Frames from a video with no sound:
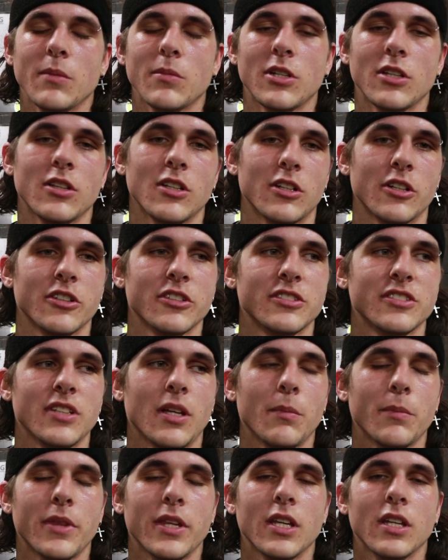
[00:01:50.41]
able to learn
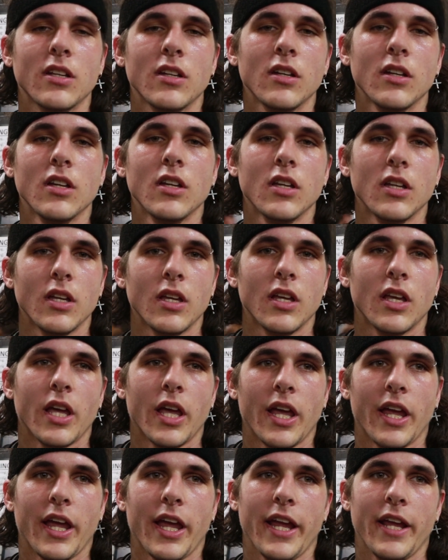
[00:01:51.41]
something
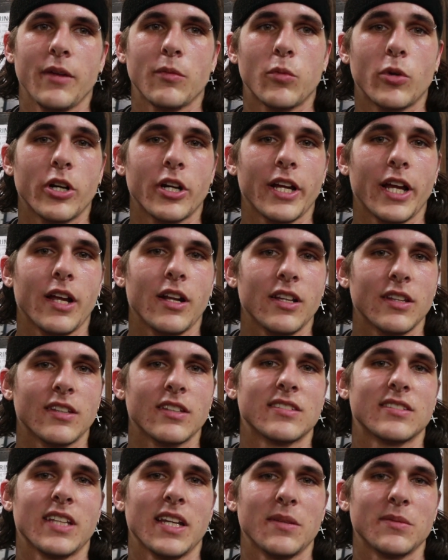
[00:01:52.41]
and work out at the
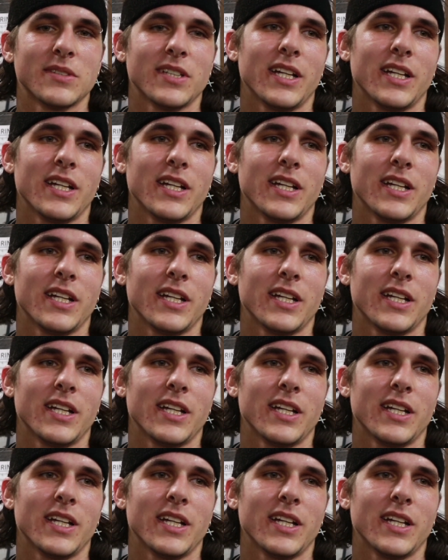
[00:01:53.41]
same